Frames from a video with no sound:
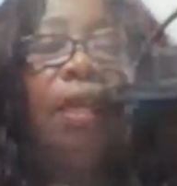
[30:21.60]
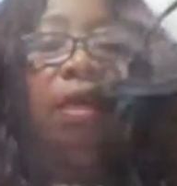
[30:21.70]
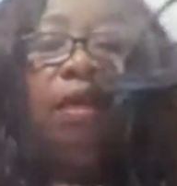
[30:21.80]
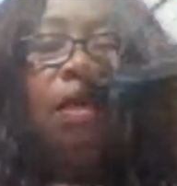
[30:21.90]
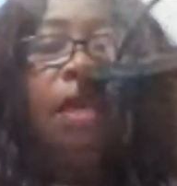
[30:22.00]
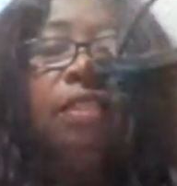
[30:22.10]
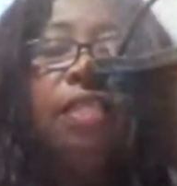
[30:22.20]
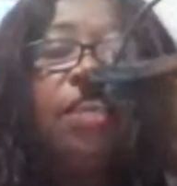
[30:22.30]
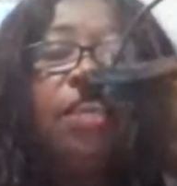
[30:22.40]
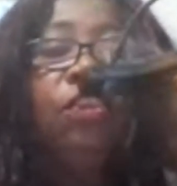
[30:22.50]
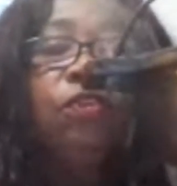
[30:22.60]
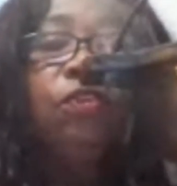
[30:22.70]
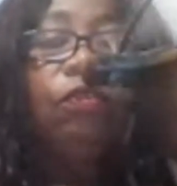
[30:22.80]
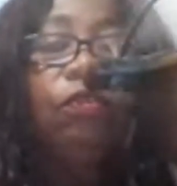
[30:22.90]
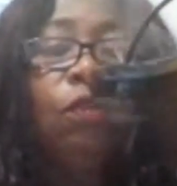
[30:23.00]
Air, I thank
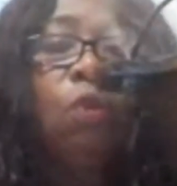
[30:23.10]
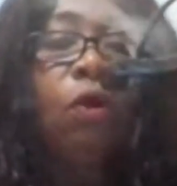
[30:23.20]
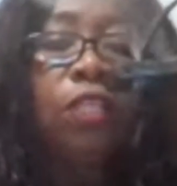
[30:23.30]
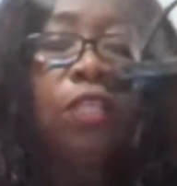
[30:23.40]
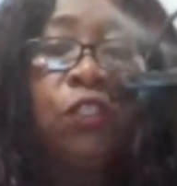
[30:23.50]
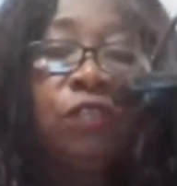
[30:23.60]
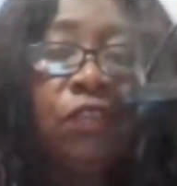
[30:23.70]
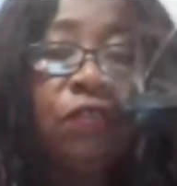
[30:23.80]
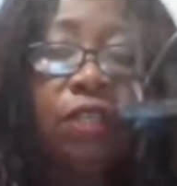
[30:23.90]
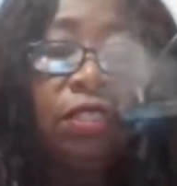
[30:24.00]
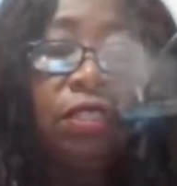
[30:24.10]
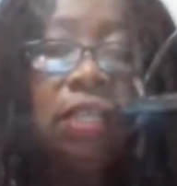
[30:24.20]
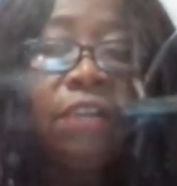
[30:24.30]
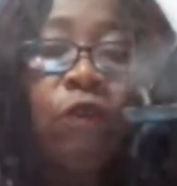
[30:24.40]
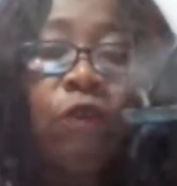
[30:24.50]
you for all that you've given
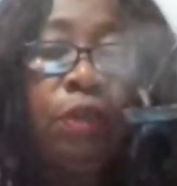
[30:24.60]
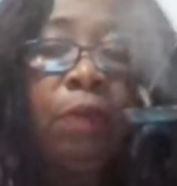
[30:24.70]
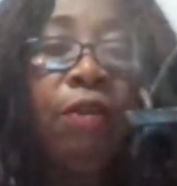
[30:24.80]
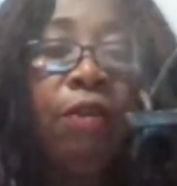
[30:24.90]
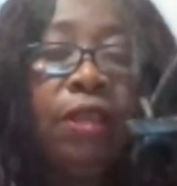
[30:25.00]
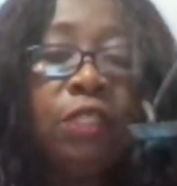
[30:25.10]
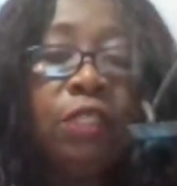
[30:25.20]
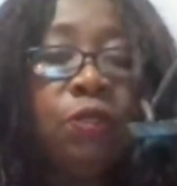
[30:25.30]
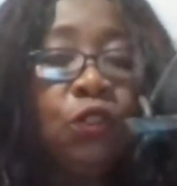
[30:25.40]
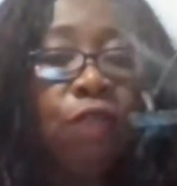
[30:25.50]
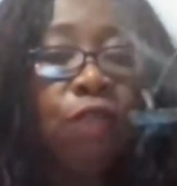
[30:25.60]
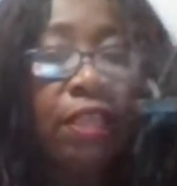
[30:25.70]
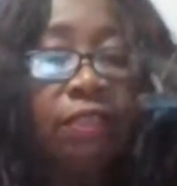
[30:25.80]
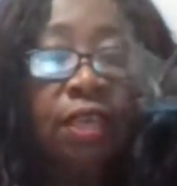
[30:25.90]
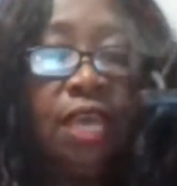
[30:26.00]
us and for empowering us with
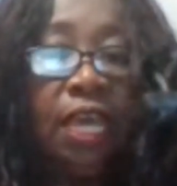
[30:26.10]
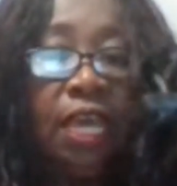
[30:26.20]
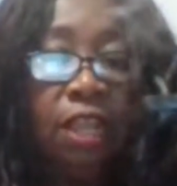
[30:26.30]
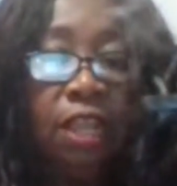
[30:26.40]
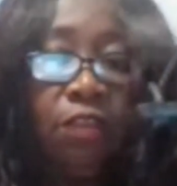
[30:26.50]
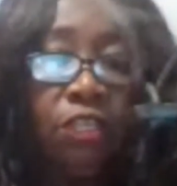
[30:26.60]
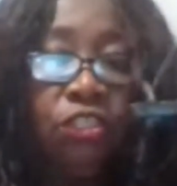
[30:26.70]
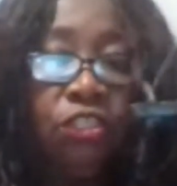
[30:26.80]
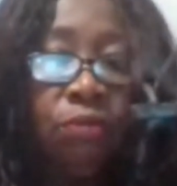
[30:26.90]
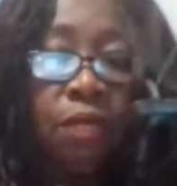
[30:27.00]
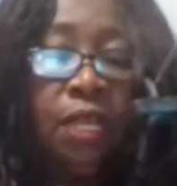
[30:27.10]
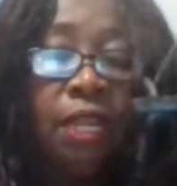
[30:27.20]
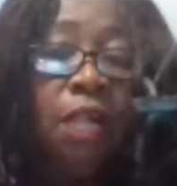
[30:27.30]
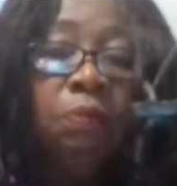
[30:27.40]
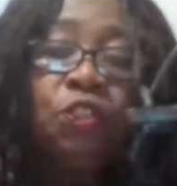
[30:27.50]
strength and courage
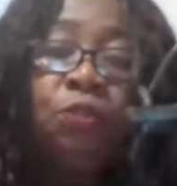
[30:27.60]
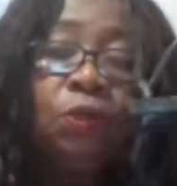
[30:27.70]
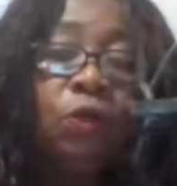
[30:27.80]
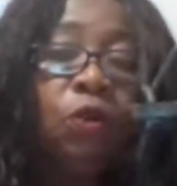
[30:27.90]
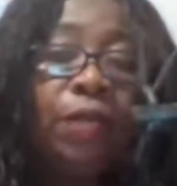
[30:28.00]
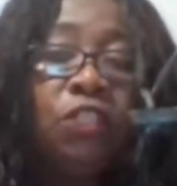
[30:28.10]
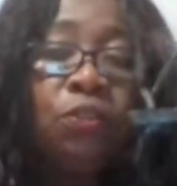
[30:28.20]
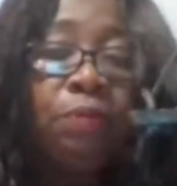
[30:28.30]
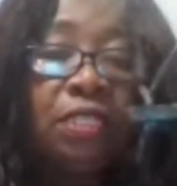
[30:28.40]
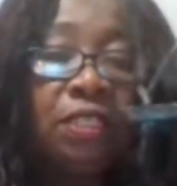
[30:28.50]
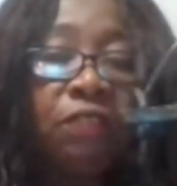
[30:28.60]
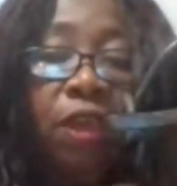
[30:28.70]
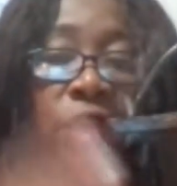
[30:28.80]
and helping to blow away domestic